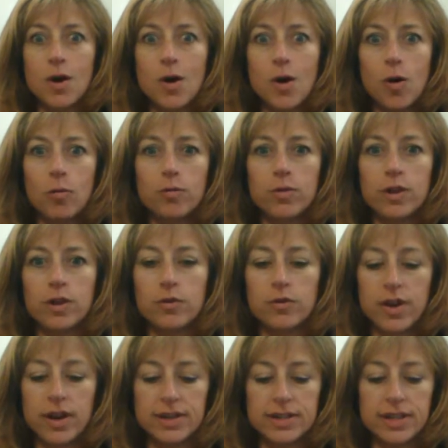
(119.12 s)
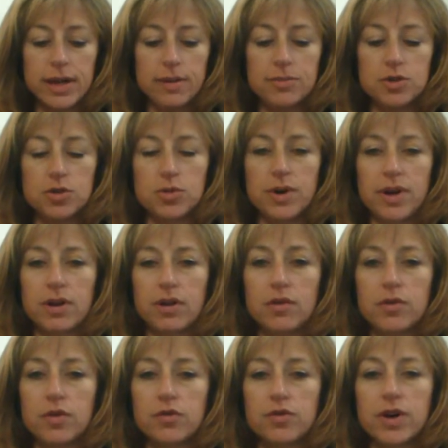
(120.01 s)
Hopefully you've had time to create all of
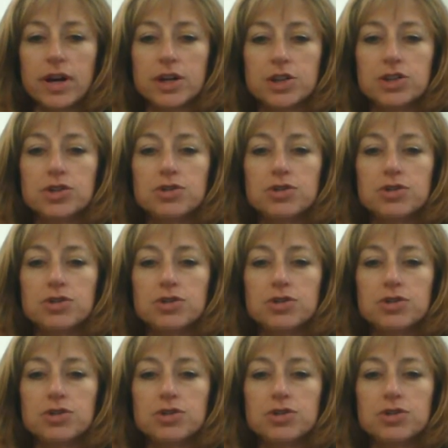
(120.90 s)
your fraction